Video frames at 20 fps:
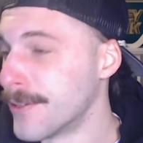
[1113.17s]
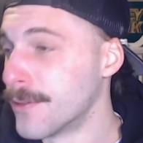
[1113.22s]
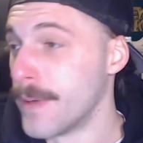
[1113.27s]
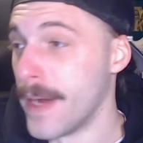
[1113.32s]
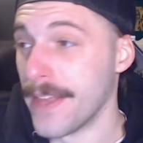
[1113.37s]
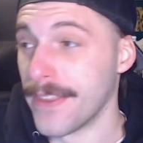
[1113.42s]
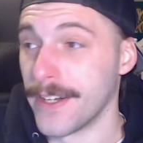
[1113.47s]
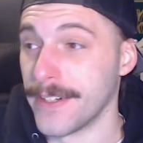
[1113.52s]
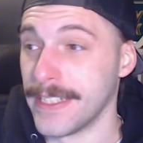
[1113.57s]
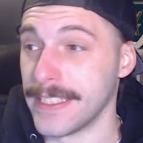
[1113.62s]

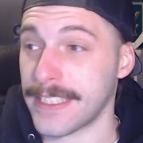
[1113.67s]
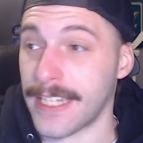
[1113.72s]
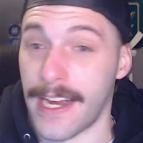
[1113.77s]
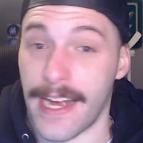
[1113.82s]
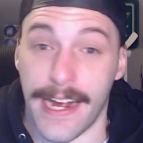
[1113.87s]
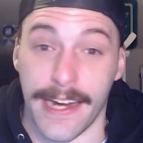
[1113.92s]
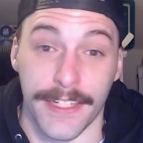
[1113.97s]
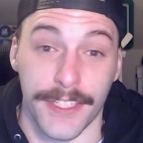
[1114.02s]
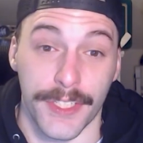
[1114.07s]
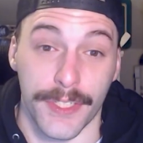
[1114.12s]
whether it's
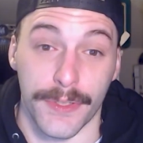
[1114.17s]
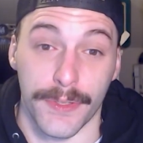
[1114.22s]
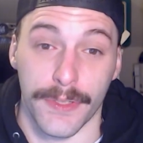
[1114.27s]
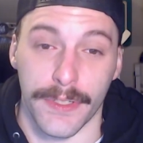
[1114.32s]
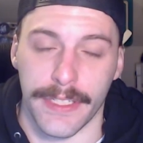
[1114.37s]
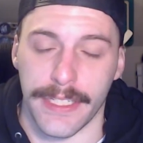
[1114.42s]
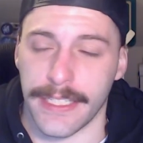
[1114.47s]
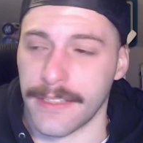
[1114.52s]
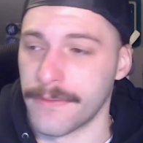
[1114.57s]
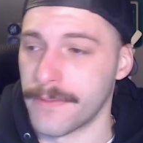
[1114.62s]
high
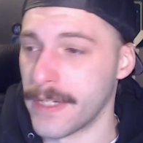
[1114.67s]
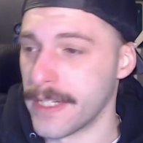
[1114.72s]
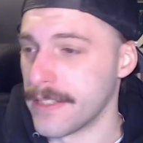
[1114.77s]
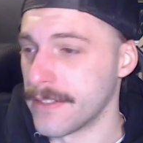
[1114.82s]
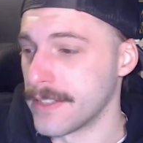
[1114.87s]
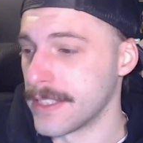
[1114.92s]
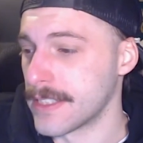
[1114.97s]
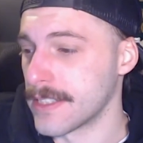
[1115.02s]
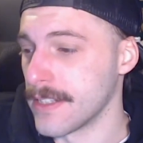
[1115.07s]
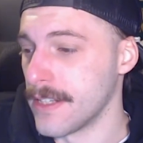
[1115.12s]
scoring,
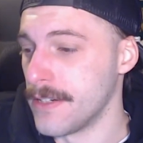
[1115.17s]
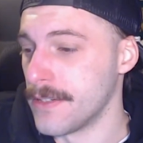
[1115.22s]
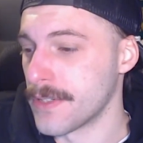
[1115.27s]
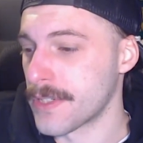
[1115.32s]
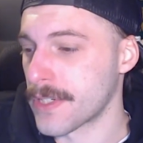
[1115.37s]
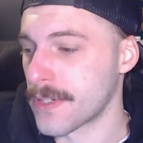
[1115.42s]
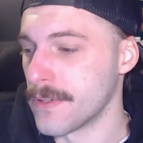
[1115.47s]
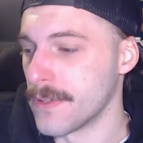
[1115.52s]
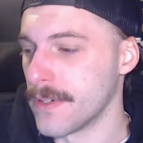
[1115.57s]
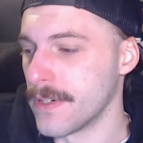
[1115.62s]
whether it's low
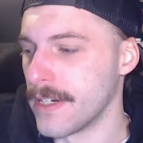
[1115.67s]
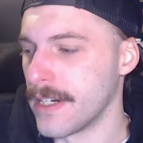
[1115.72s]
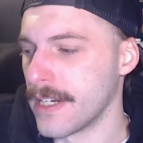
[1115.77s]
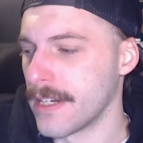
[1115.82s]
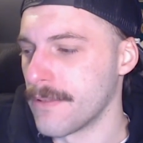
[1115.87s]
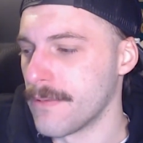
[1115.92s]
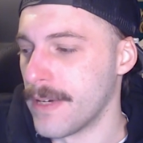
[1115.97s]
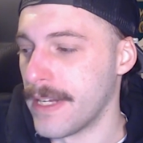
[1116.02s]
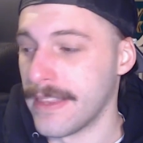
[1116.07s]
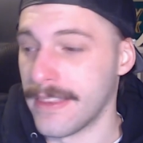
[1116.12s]

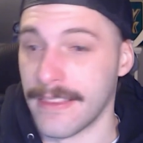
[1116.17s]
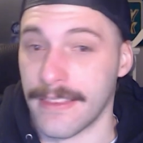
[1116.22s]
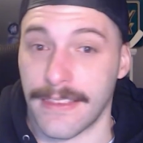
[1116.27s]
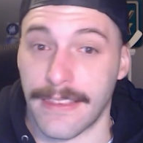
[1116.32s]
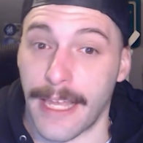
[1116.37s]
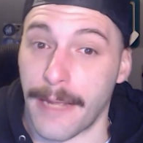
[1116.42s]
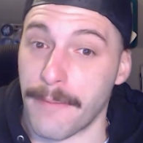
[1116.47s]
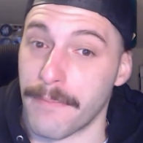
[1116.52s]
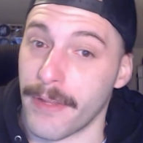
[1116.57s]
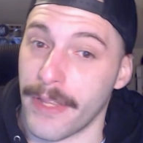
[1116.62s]
scoring,
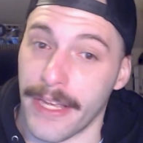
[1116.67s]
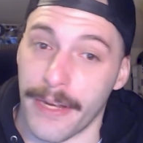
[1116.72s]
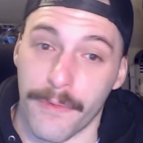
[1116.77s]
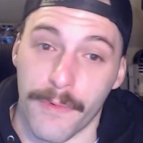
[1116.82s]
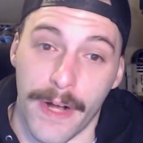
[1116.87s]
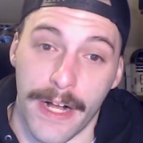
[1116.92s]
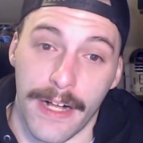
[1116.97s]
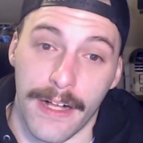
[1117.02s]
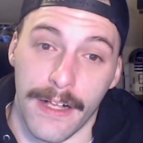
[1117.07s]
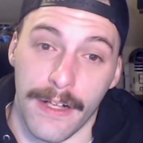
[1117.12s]
when they play
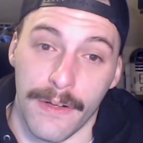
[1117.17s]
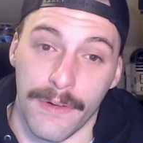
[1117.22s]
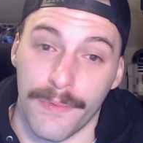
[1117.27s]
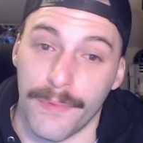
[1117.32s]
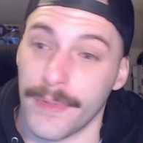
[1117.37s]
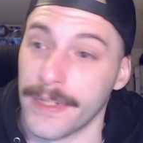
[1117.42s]
well,